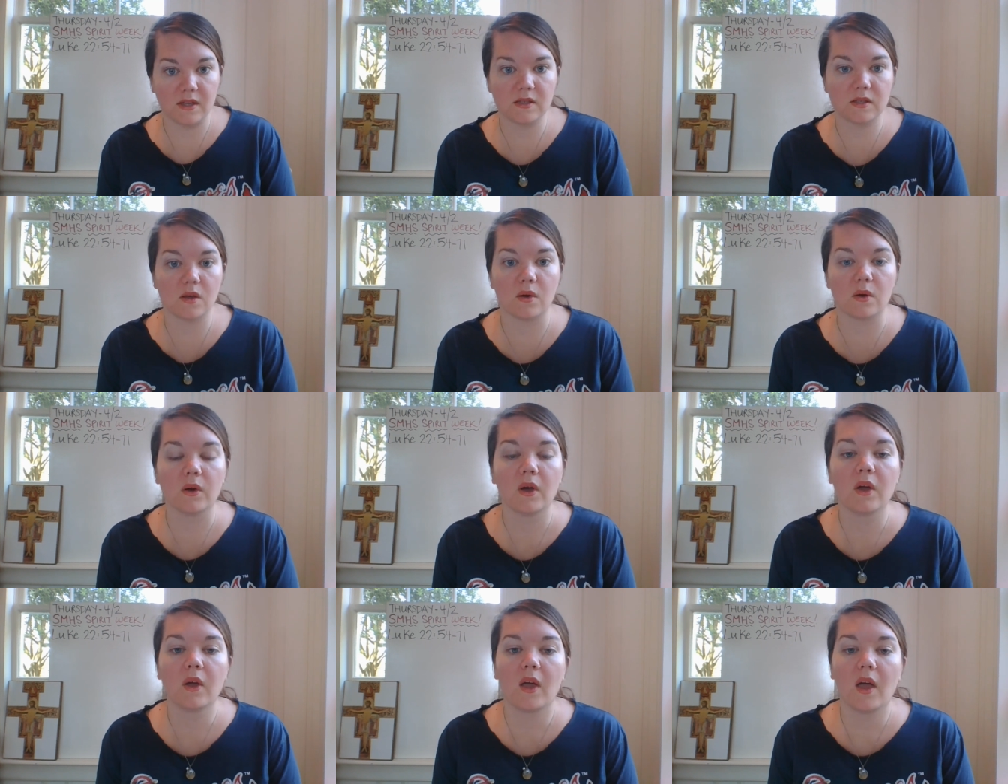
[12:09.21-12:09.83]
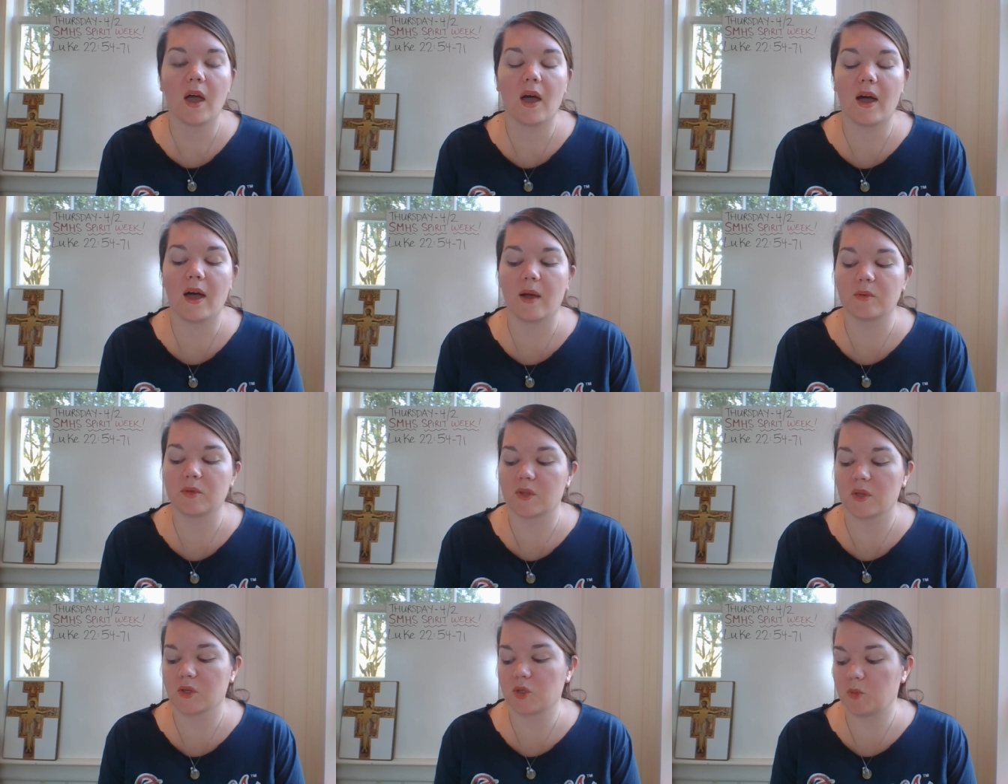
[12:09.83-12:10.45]
So,
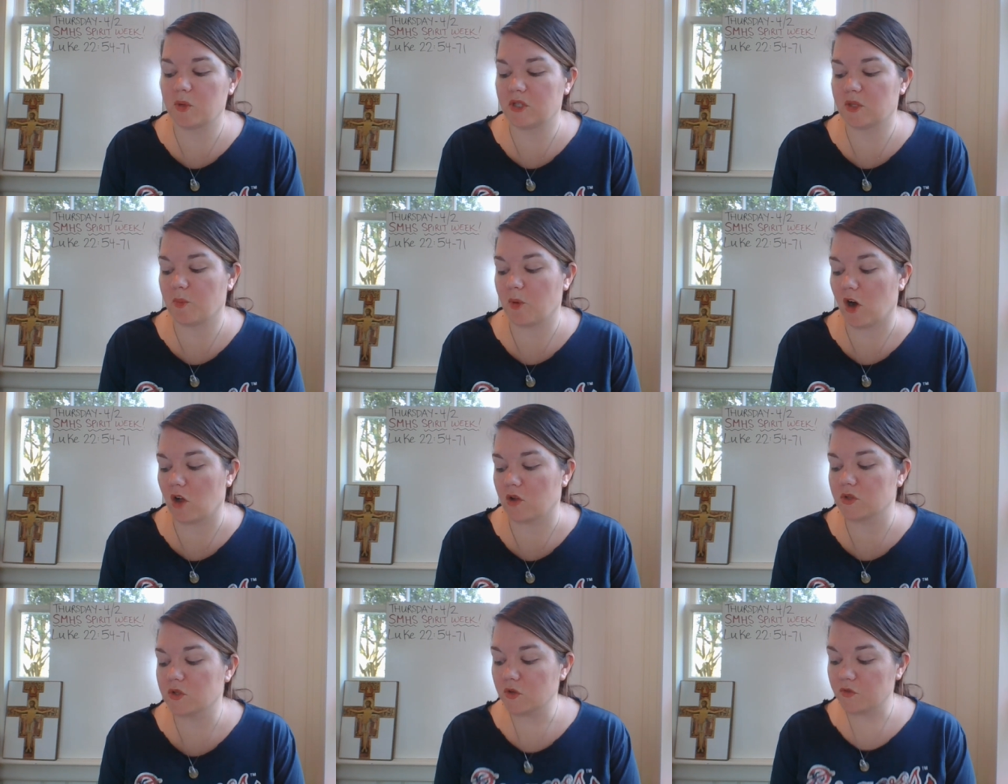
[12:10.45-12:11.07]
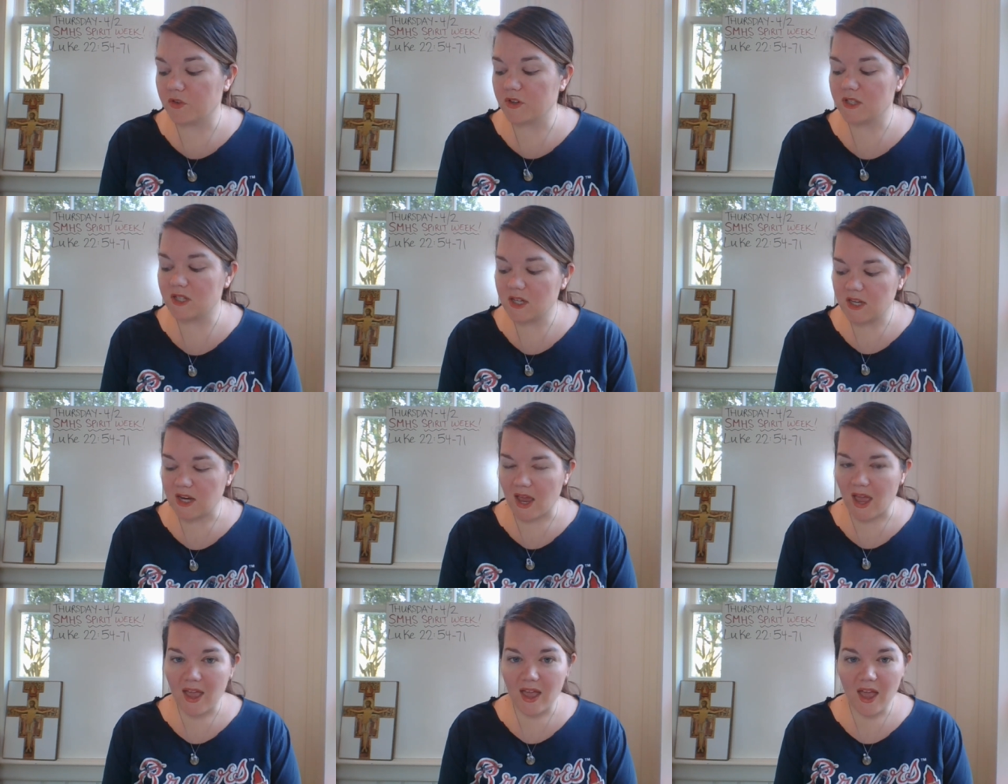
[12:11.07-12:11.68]
um, so those will be tomorrow. So for
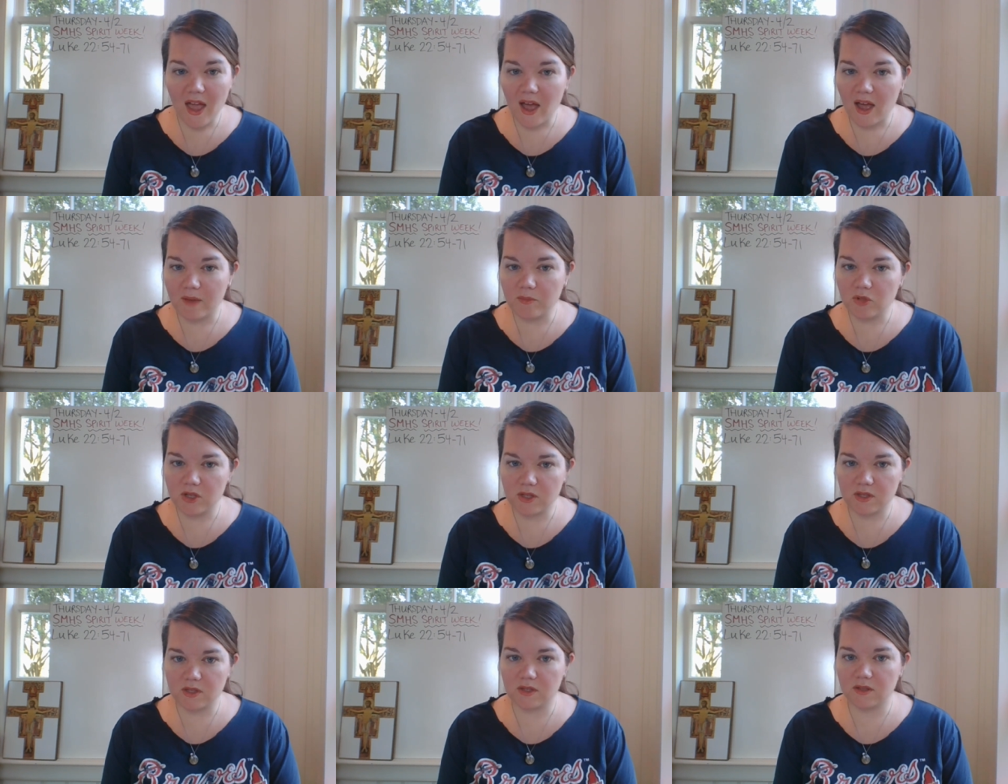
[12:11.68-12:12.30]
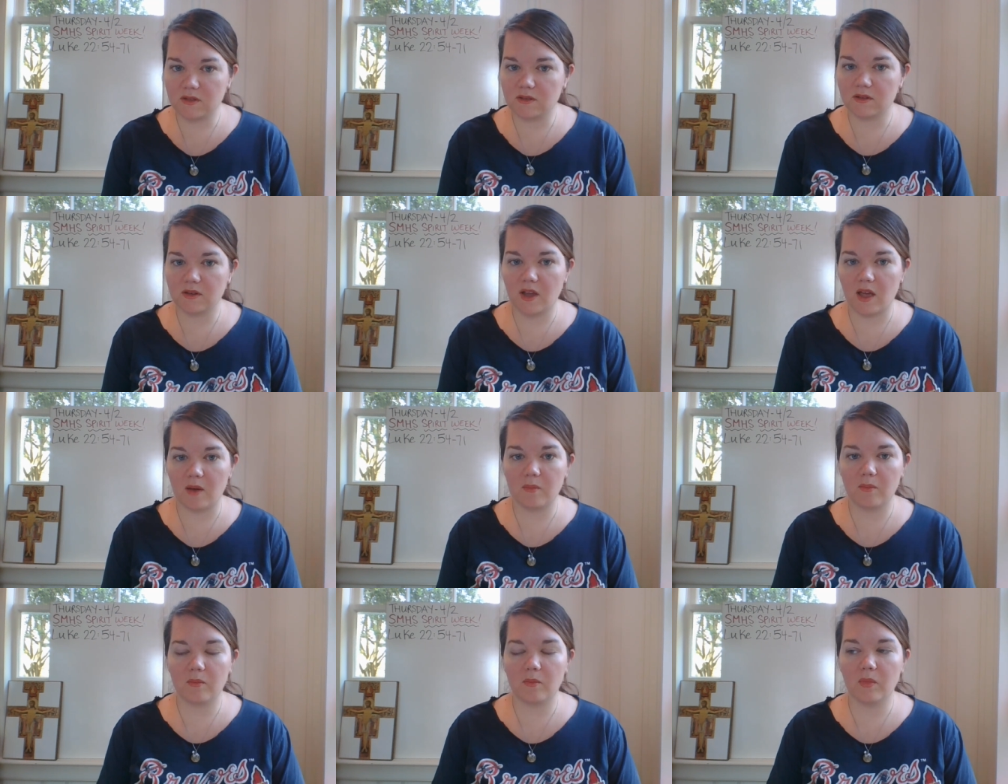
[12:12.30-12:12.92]
today, I'm just
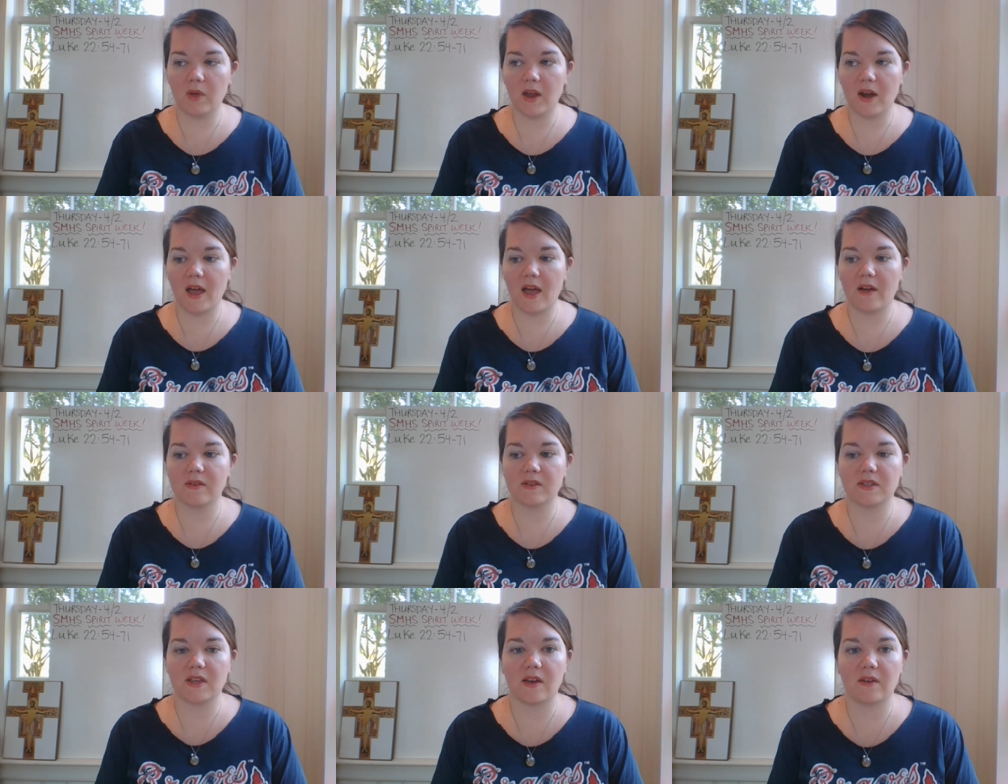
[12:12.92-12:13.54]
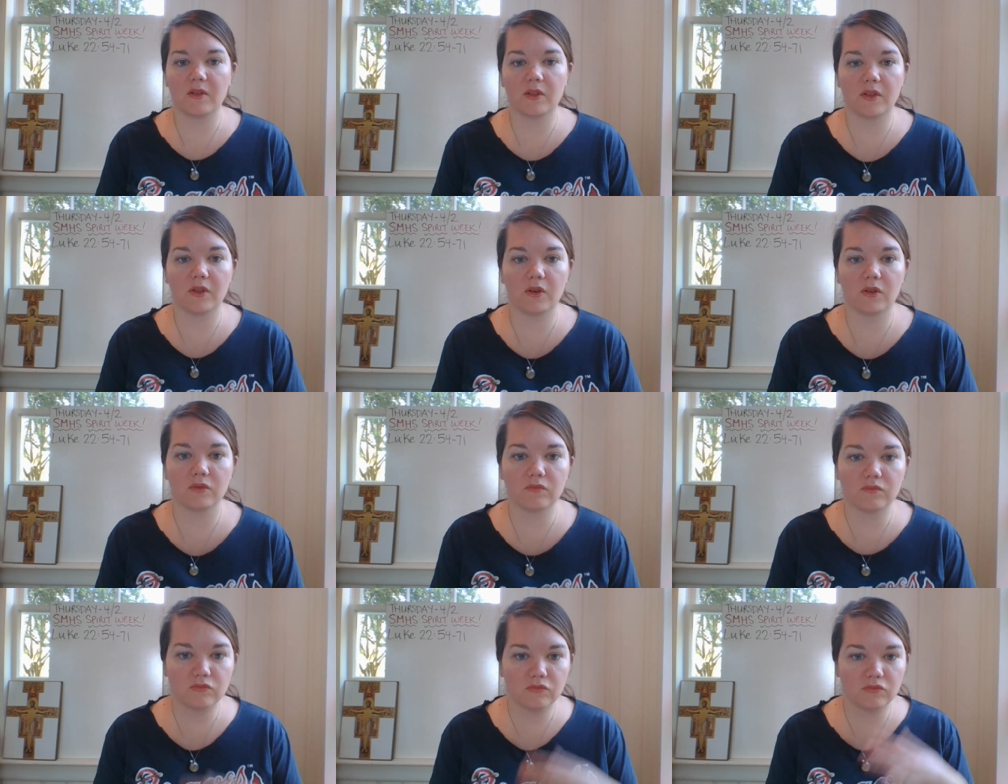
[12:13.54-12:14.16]
I'm gonna have us have a little